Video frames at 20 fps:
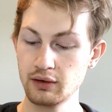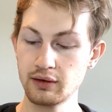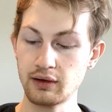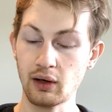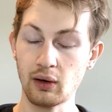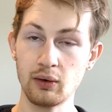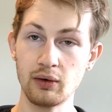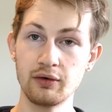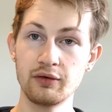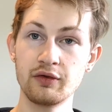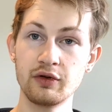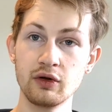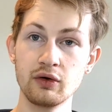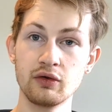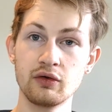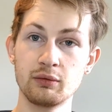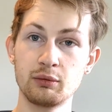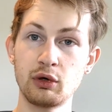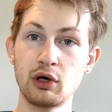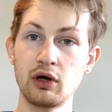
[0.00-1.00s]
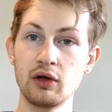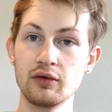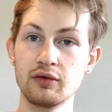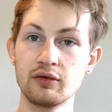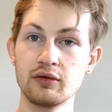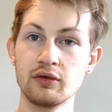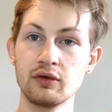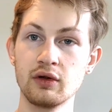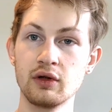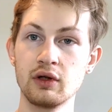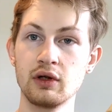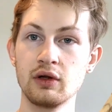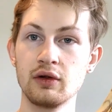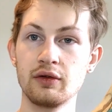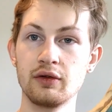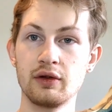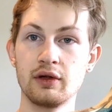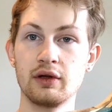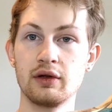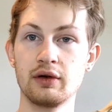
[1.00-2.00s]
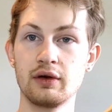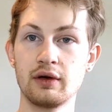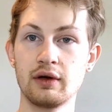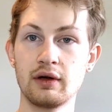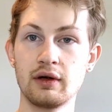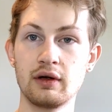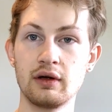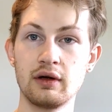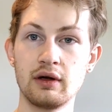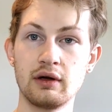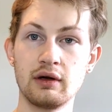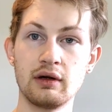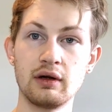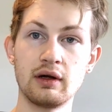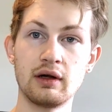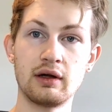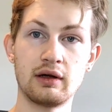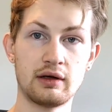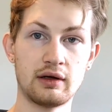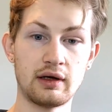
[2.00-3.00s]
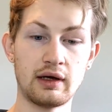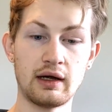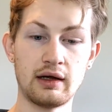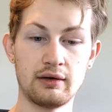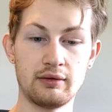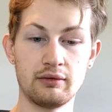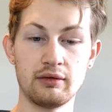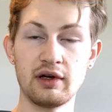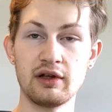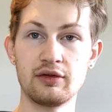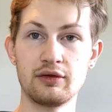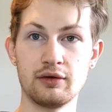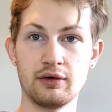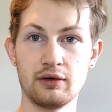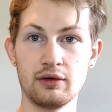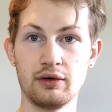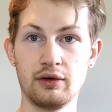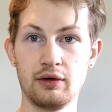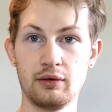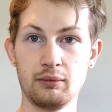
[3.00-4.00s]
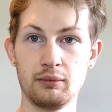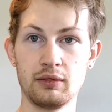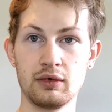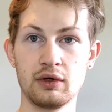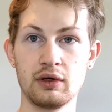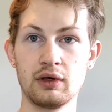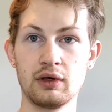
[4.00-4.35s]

there were a few spots that had resin on them,